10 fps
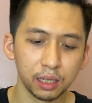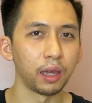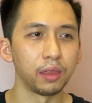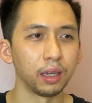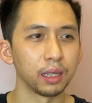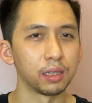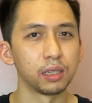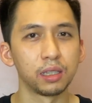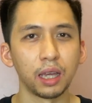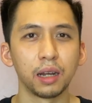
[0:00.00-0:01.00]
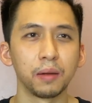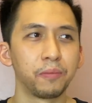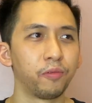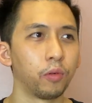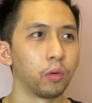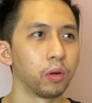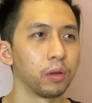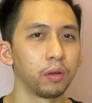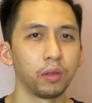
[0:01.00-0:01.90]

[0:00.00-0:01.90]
I think it's a setup for